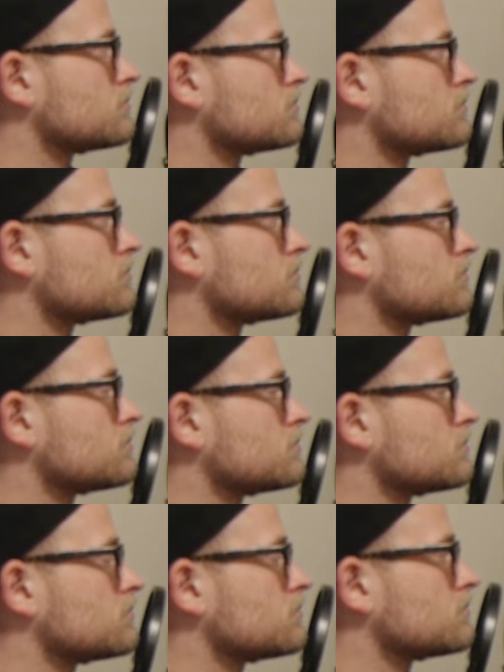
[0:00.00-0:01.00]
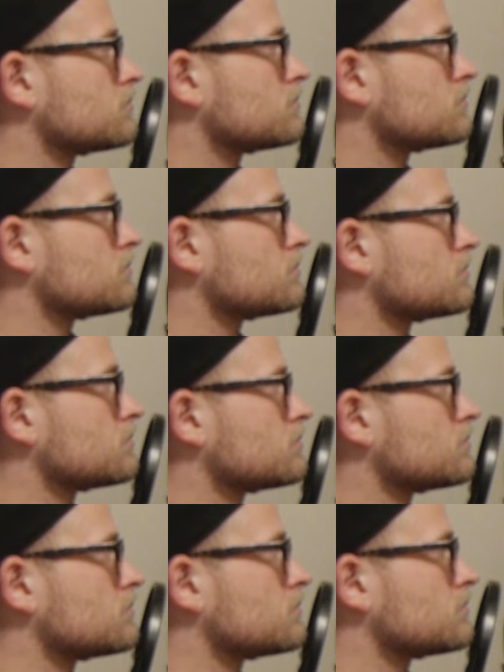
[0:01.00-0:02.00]

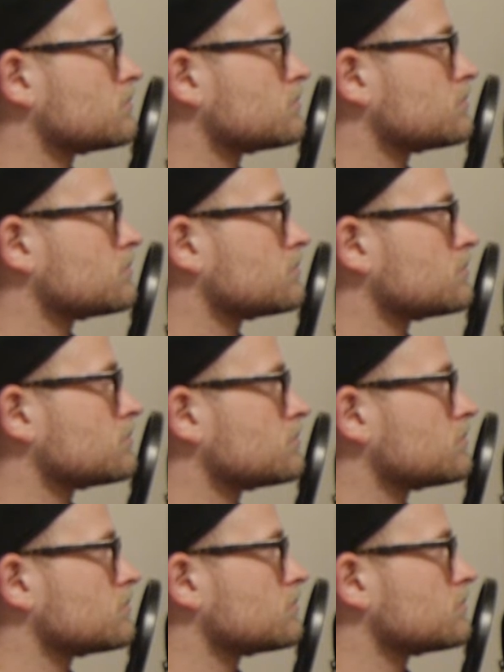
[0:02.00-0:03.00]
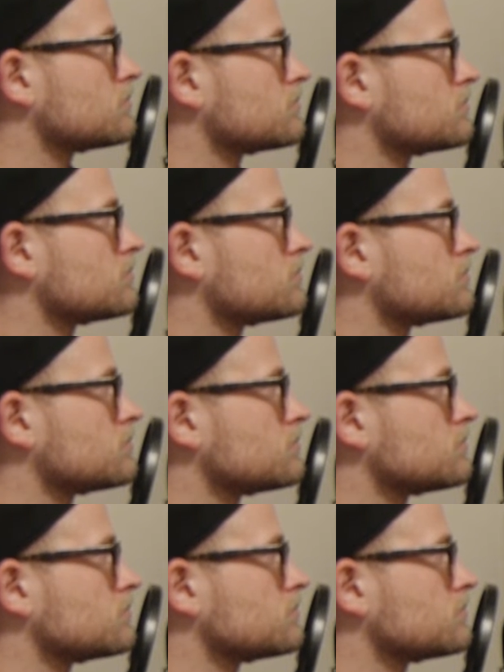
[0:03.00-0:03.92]
The person shown says nothing.